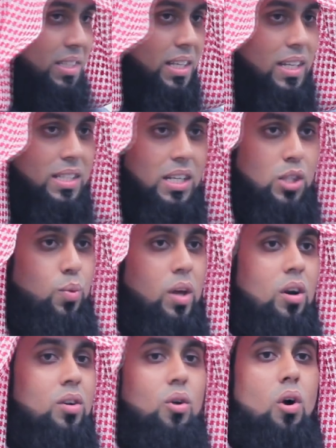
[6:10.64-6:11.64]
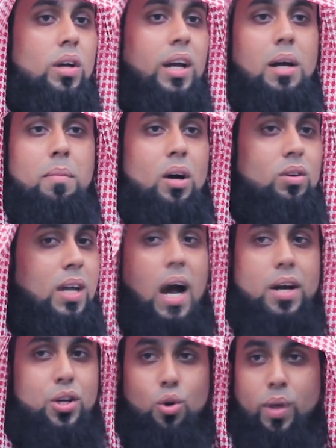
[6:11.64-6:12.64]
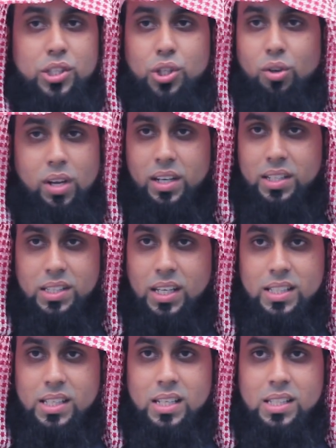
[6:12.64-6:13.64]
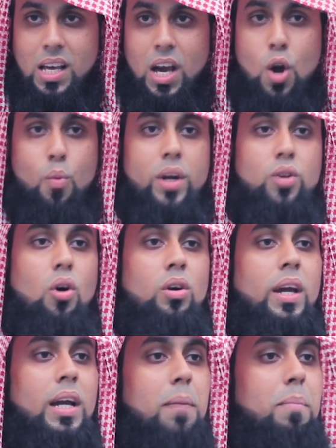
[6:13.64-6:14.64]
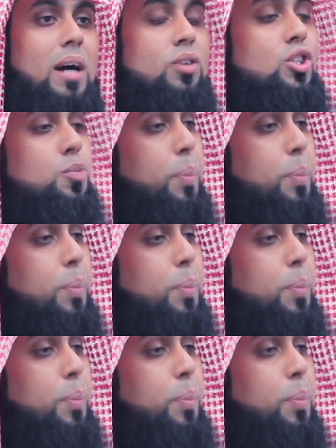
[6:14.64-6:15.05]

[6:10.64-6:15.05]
diseases, we're not talking about cardiovascular diseases. We're talking about